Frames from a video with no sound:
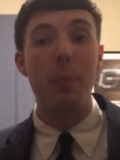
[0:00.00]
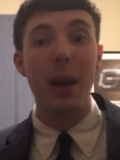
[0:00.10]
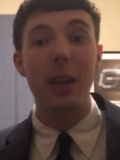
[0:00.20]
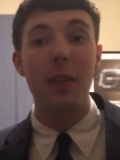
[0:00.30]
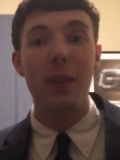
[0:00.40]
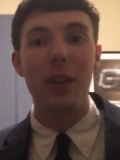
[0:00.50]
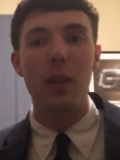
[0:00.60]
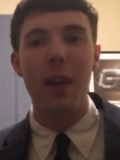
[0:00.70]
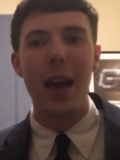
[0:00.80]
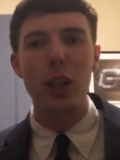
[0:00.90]
big
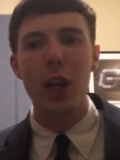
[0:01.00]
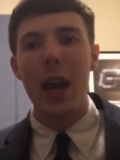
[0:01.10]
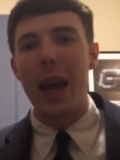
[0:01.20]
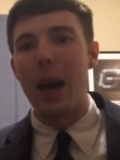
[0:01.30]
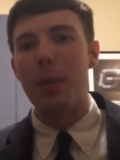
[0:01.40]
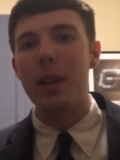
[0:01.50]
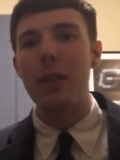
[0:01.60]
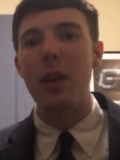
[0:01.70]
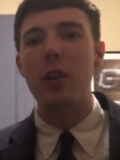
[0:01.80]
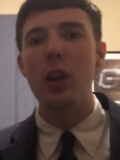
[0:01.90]
defensive edge, and I
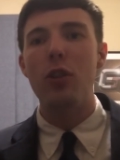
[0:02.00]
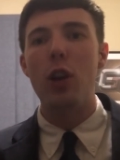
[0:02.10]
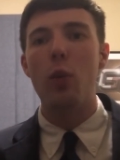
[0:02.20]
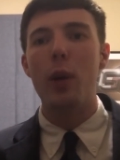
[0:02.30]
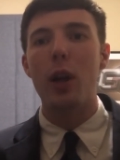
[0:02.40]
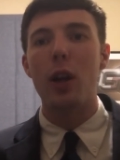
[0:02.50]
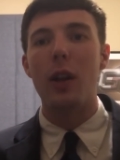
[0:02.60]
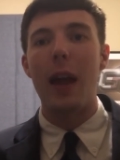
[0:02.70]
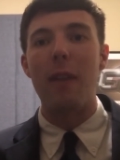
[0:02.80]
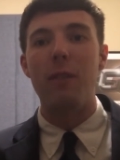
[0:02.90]
believe that DJ
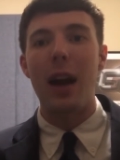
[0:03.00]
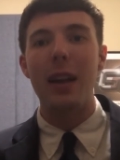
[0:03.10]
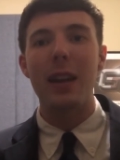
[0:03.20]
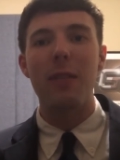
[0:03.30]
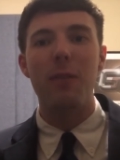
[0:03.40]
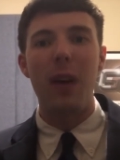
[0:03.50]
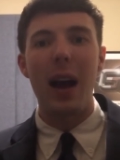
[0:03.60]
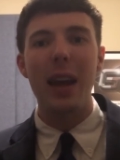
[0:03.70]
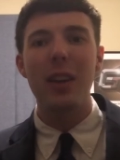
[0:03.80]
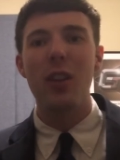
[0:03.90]
Uiagalelei finally
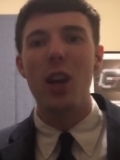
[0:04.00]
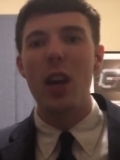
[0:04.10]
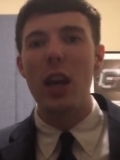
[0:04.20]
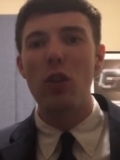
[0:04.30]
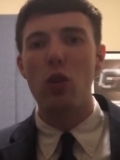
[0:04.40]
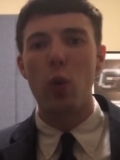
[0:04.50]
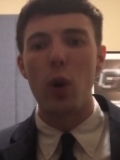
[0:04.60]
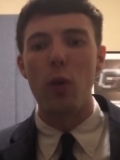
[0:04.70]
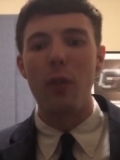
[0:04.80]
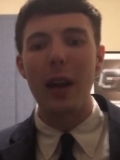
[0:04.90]
finds his
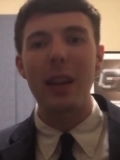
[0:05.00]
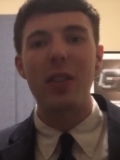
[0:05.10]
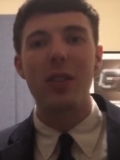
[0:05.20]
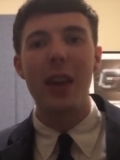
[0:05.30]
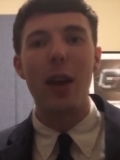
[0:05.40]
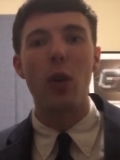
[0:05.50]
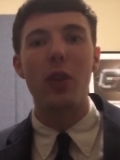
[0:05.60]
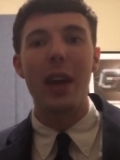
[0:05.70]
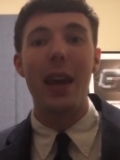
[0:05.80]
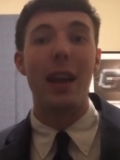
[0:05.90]
groove, finally
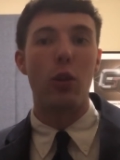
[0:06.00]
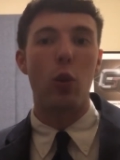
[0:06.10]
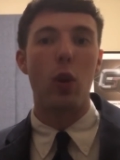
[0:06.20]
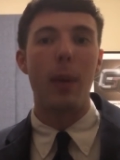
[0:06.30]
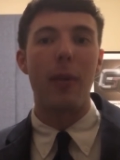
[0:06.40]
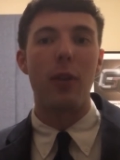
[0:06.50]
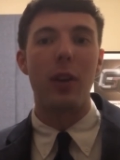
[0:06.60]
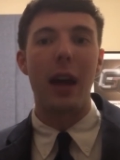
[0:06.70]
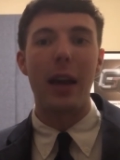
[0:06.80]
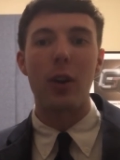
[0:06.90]
settles in as quarterback for the
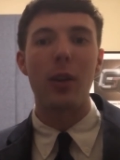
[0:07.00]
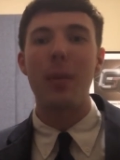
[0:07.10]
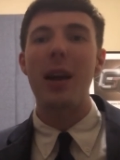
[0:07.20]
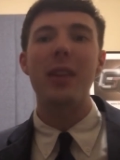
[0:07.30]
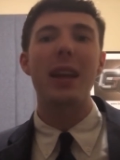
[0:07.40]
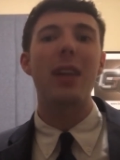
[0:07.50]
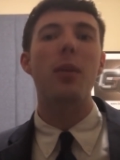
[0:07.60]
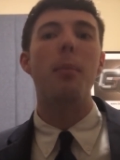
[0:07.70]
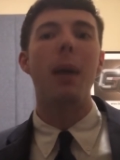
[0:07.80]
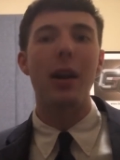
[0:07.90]
Tigers. I'm not saying he has
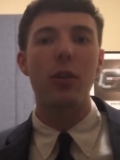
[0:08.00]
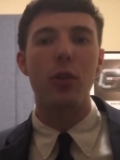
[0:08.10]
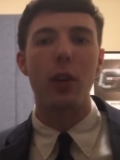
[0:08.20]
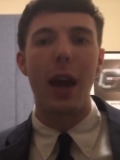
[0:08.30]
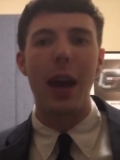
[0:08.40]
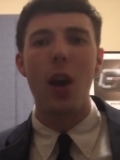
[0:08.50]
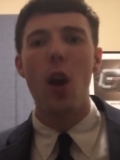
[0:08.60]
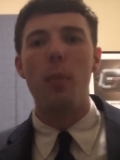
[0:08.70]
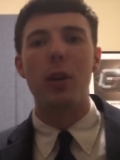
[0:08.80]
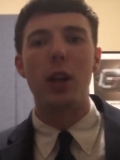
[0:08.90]
a monster day,
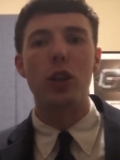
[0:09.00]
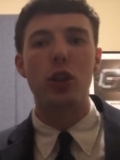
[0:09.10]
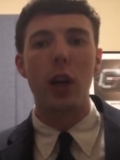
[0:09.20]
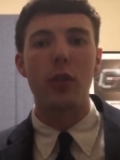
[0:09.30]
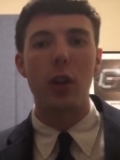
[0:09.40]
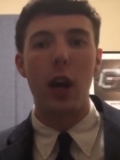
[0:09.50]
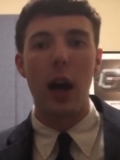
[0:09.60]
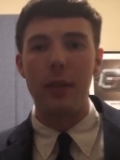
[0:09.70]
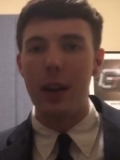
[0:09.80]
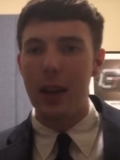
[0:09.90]
but does just
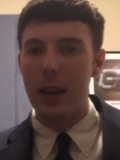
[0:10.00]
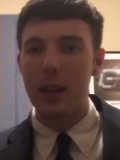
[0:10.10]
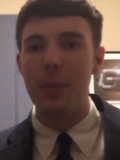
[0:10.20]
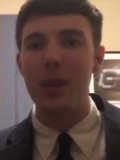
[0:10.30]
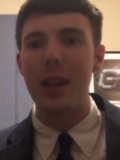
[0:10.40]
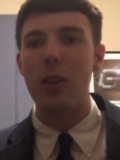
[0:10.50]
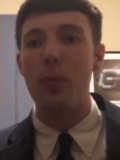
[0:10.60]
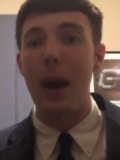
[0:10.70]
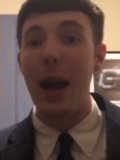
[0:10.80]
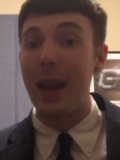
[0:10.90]
enough. Clemson gets
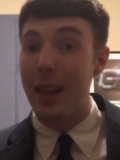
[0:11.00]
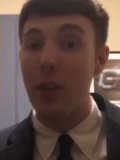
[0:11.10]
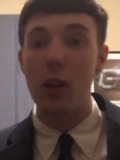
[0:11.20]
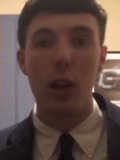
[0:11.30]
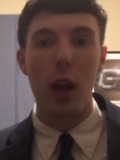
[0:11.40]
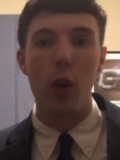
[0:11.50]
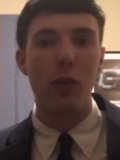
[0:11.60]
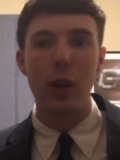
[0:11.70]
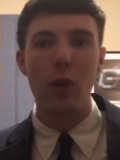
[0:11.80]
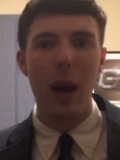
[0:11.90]
by. It is
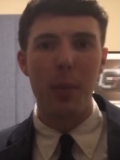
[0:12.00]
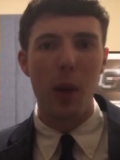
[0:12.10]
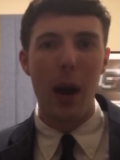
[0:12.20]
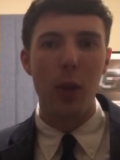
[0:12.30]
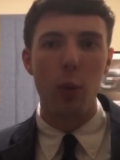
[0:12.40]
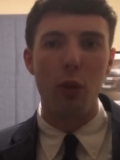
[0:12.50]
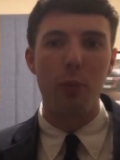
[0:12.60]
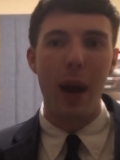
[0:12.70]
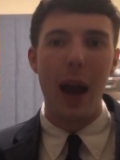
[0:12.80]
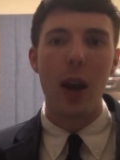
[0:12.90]
close. They do not blow out the
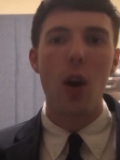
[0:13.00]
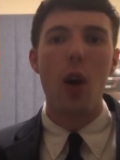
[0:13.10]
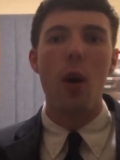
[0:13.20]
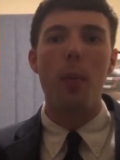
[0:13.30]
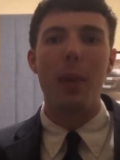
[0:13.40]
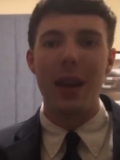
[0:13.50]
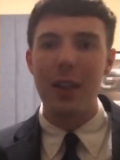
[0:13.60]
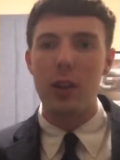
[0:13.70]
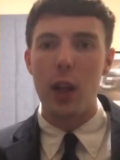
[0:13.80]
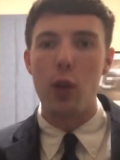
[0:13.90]
Wolfpack. It
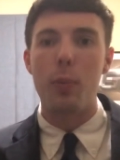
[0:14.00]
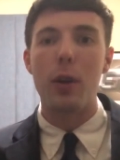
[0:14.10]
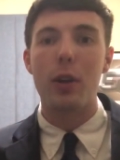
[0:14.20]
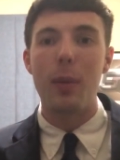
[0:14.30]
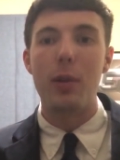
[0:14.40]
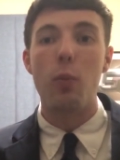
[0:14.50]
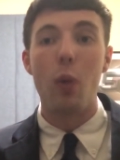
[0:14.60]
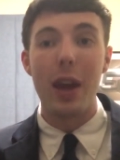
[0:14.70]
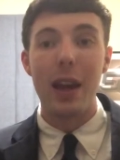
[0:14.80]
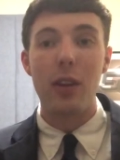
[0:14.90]
is close, but Clemson
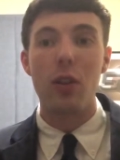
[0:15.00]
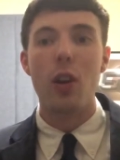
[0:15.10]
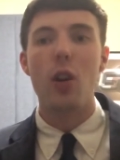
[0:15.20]
wins.